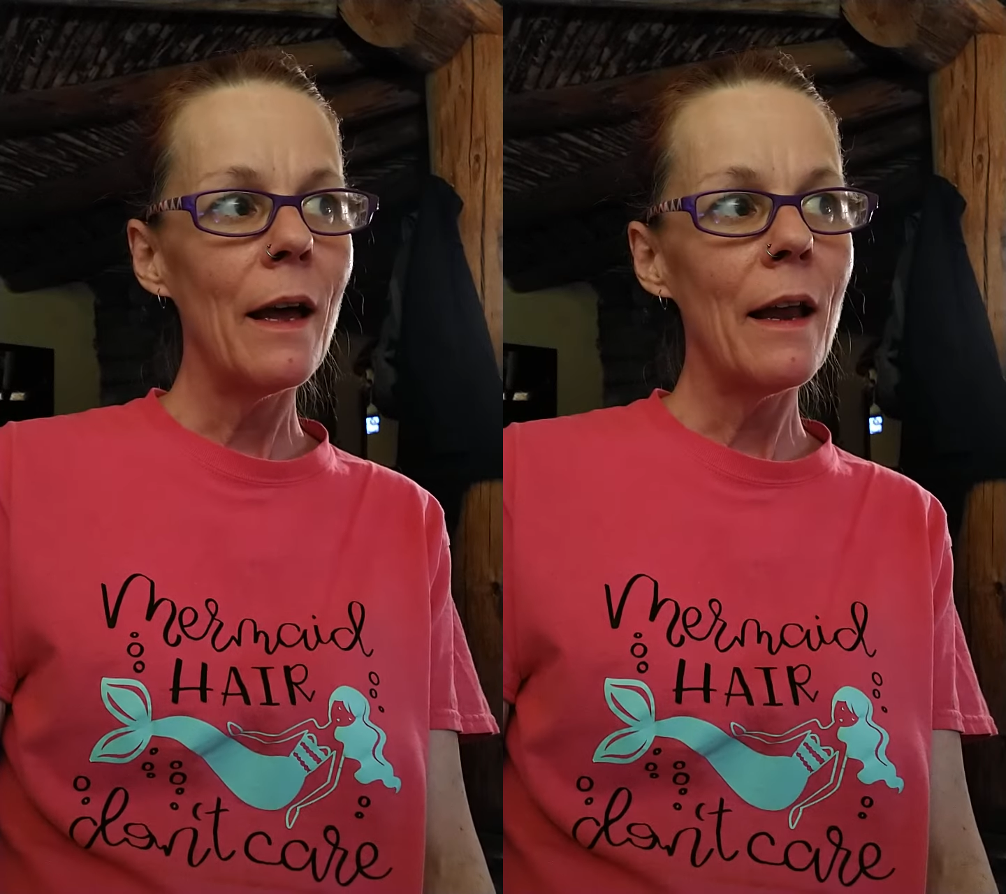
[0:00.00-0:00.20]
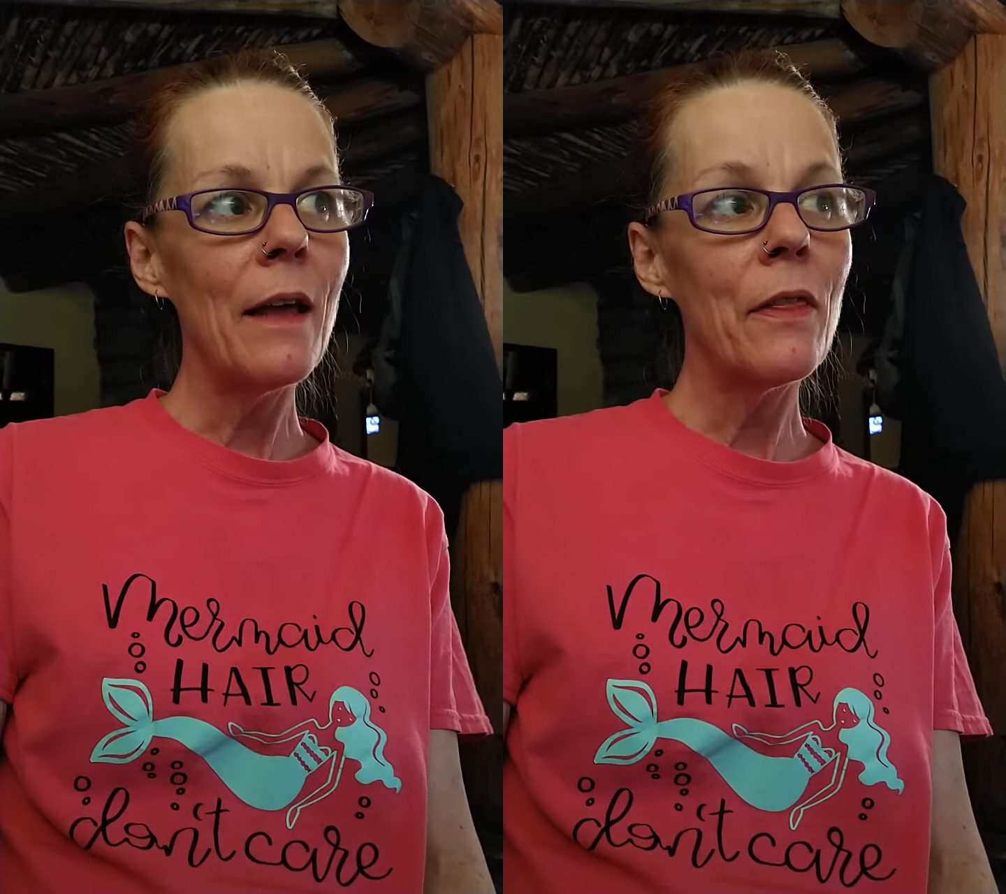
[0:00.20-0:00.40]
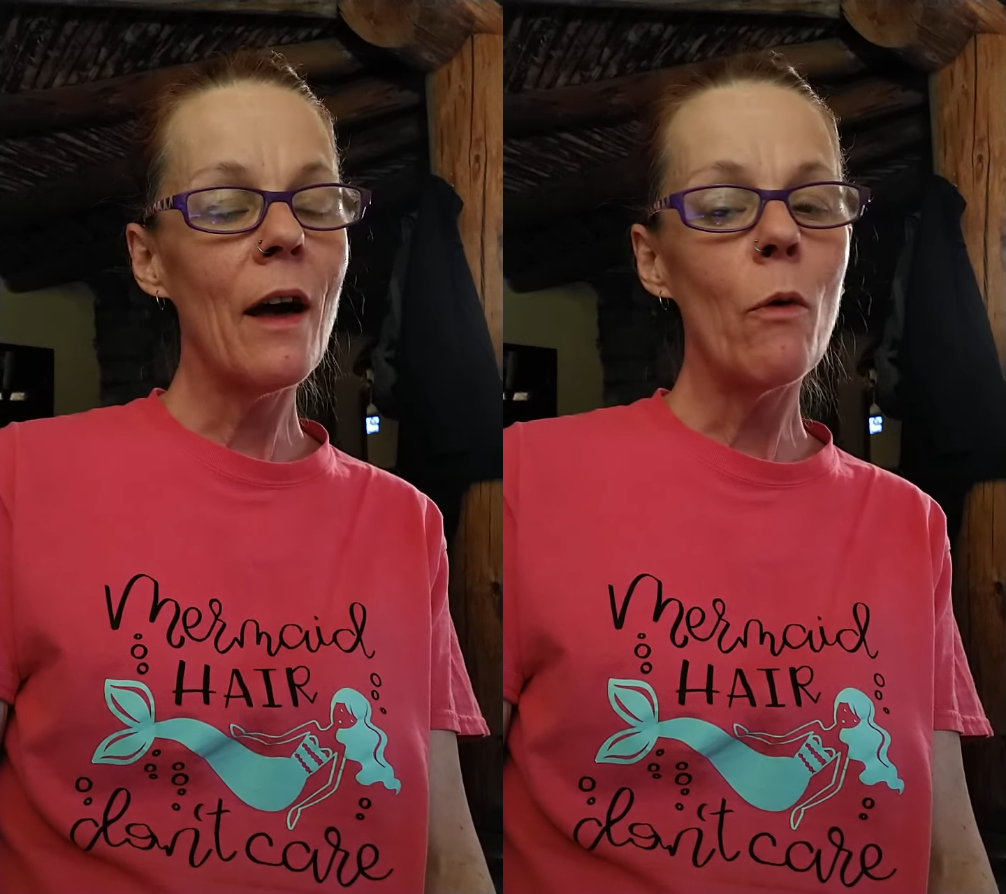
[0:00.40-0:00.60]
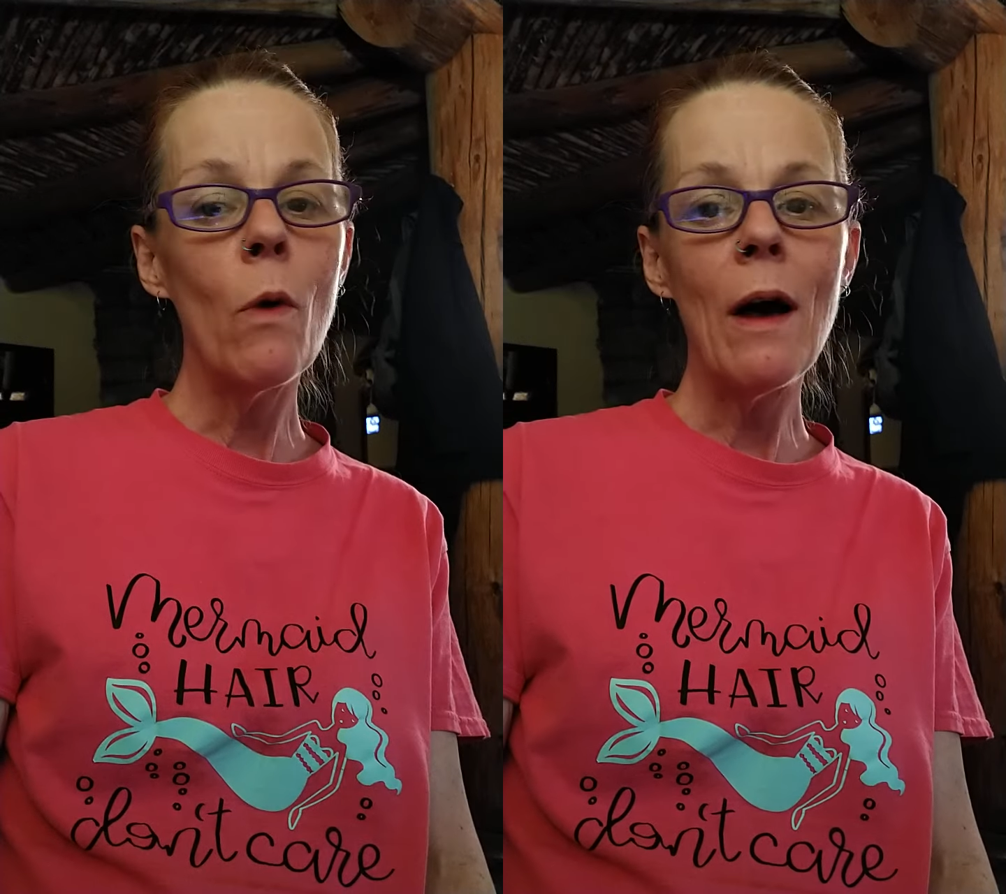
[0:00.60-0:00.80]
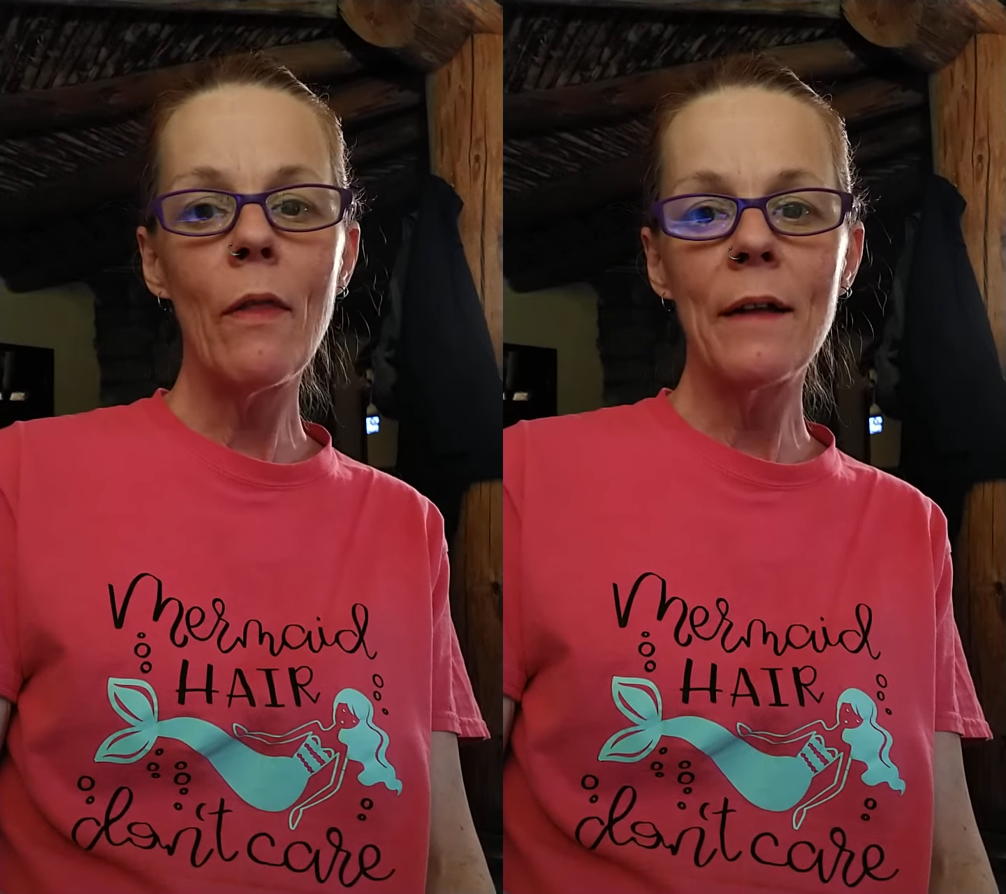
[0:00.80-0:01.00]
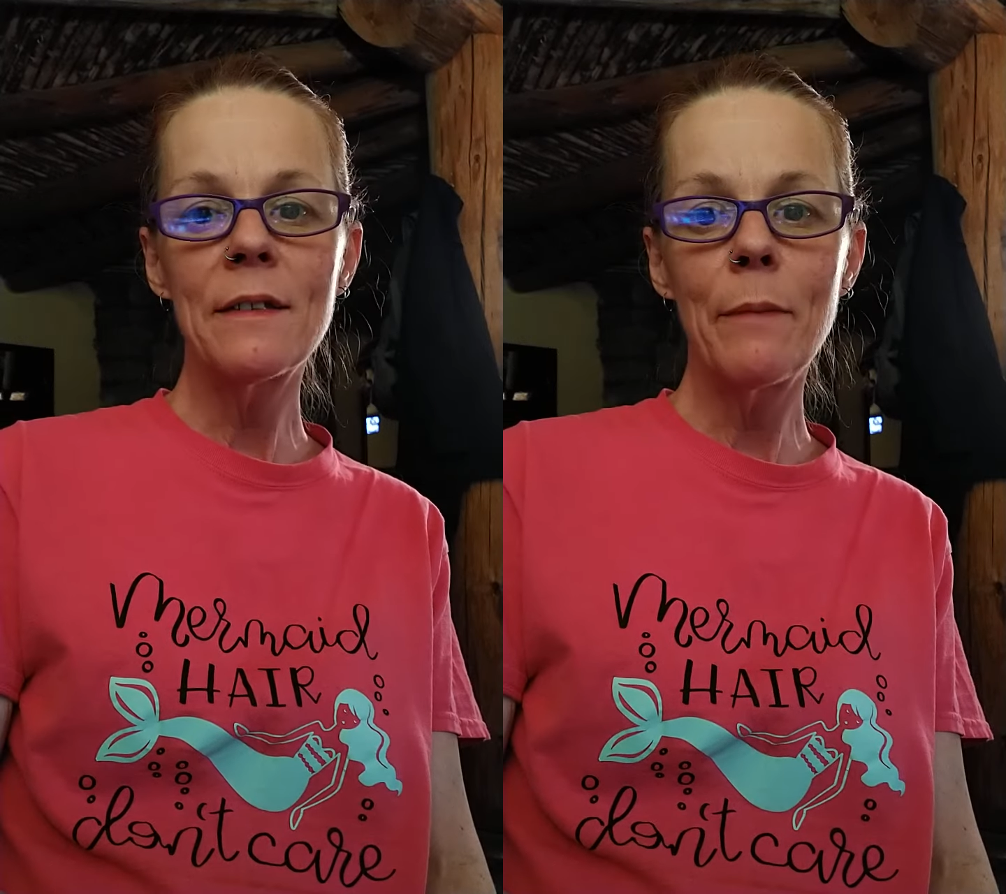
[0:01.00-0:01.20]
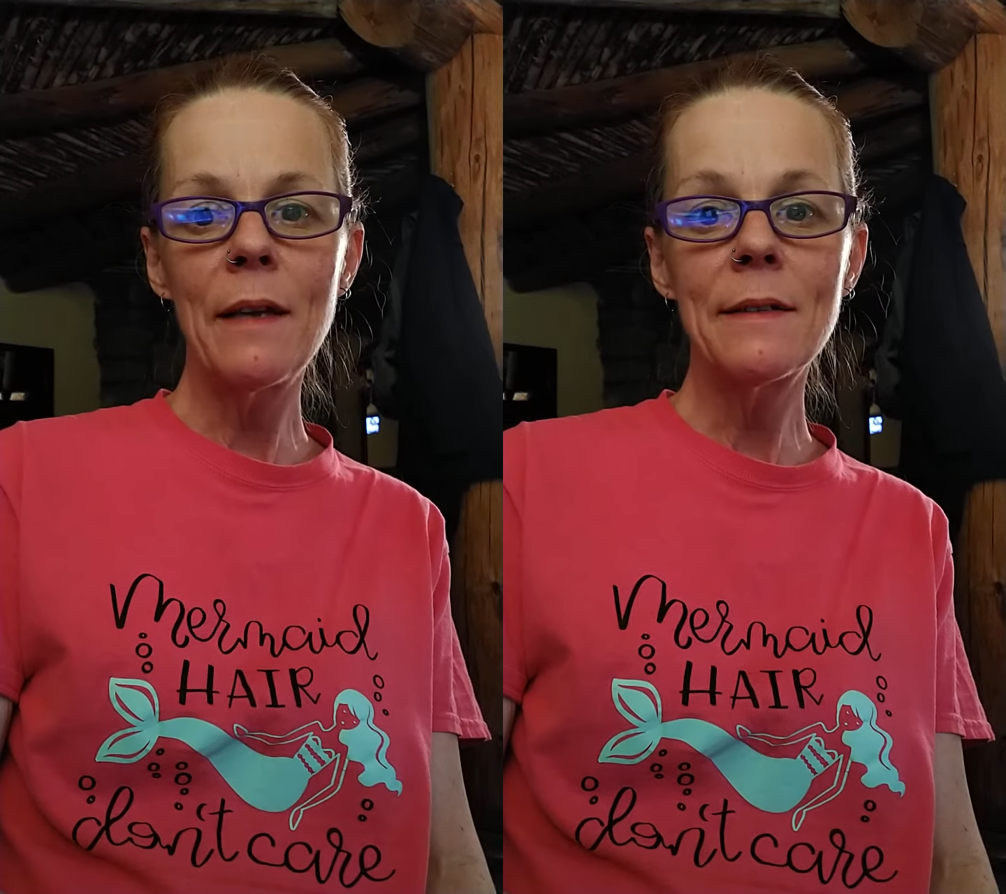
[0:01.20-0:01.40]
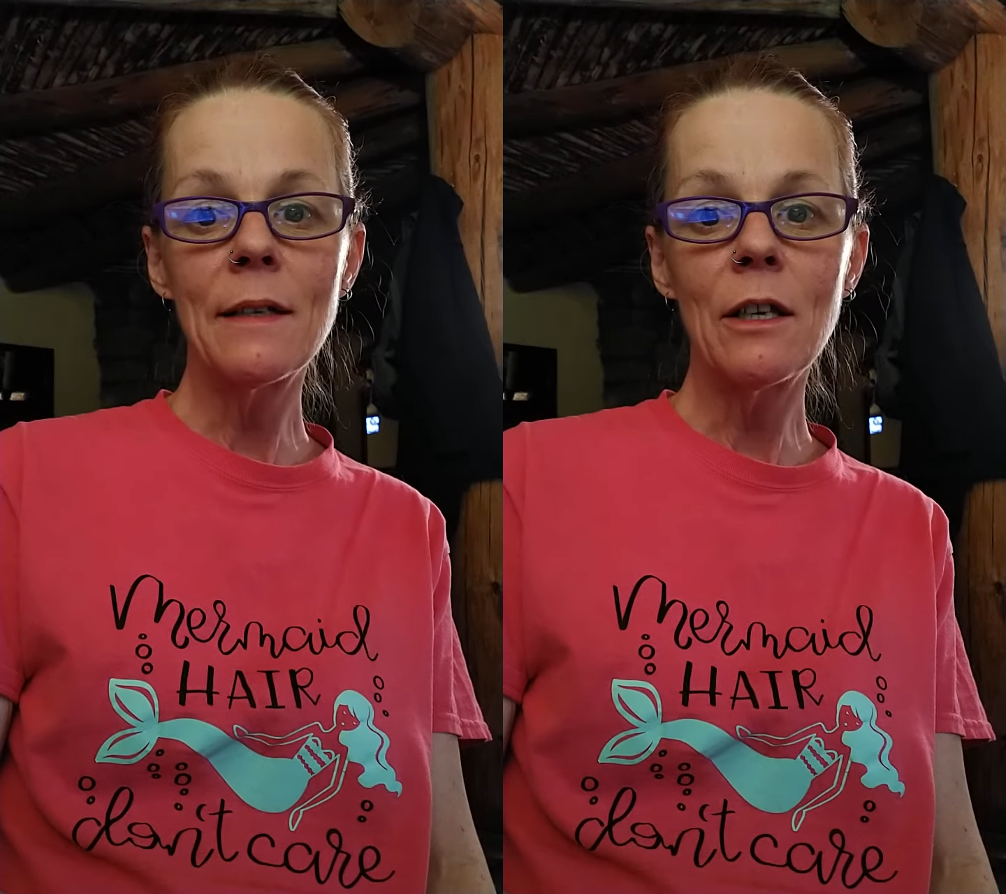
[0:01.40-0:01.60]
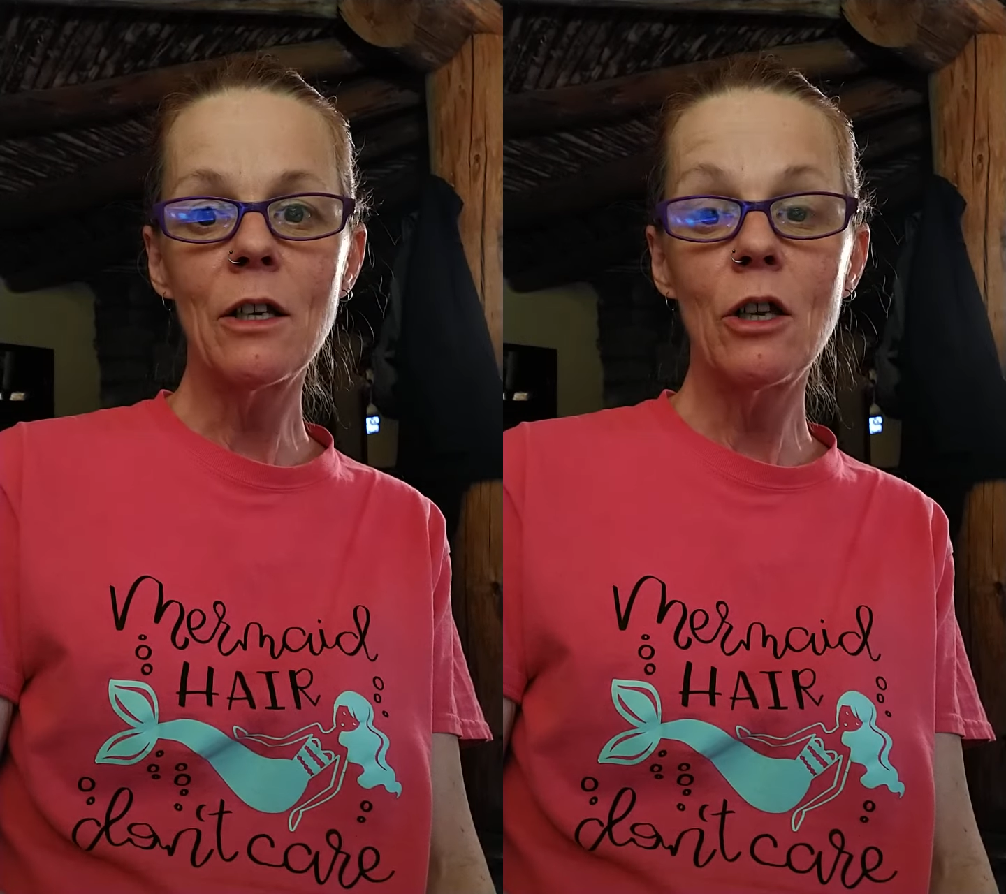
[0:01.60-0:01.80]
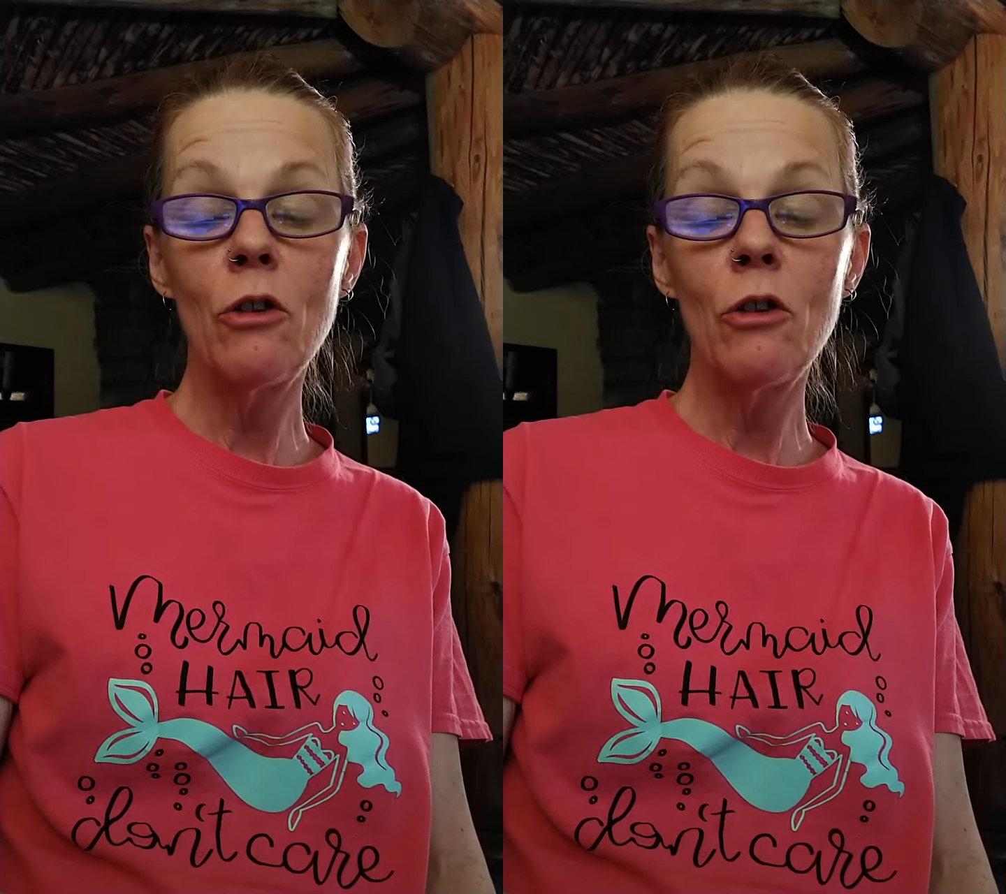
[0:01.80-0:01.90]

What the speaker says: And I thought, wow, that's amazing.